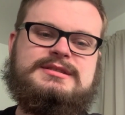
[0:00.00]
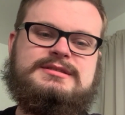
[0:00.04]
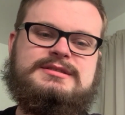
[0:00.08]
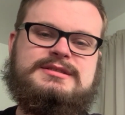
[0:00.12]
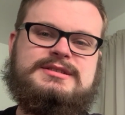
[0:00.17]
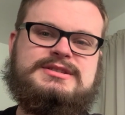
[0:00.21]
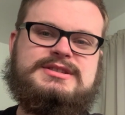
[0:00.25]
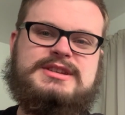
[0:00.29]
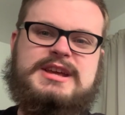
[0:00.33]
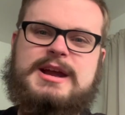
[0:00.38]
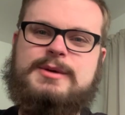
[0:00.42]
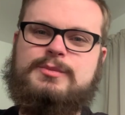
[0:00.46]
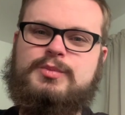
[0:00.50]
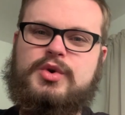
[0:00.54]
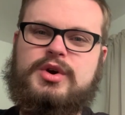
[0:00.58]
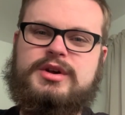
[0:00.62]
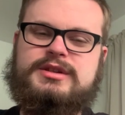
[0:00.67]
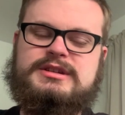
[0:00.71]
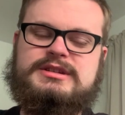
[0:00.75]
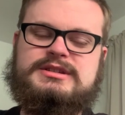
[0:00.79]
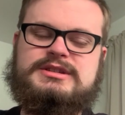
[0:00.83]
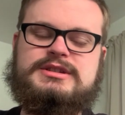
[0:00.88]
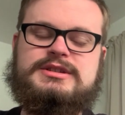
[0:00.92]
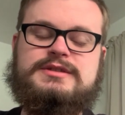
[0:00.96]
Sam
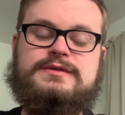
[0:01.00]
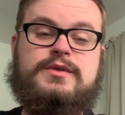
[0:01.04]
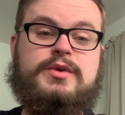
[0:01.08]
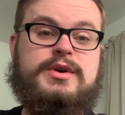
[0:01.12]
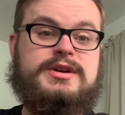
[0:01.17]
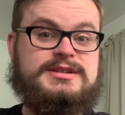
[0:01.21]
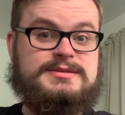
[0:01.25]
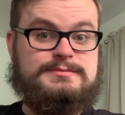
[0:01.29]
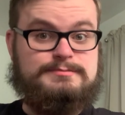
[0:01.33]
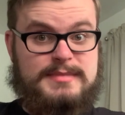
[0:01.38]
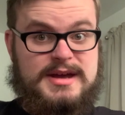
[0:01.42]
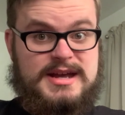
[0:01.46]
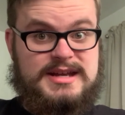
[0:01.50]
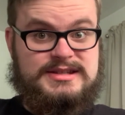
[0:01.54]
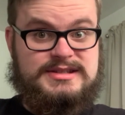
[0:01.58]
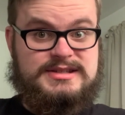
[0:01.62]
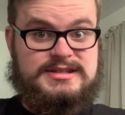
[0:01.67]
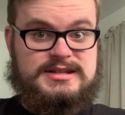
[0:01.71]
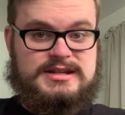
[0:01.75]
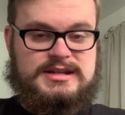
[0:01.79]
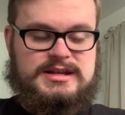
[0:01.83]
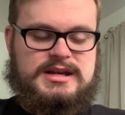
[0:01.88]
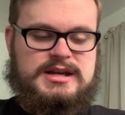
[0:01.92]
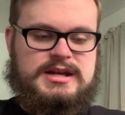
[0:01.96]
Worthington to voice Mason
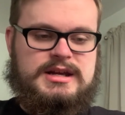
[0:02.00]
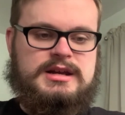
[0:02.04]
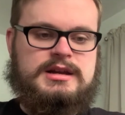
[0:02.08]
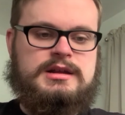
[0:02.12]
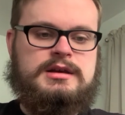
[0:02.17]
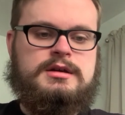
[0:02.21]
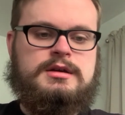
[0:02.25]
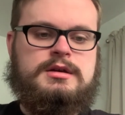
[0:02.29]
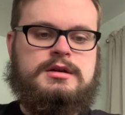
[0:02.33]
again.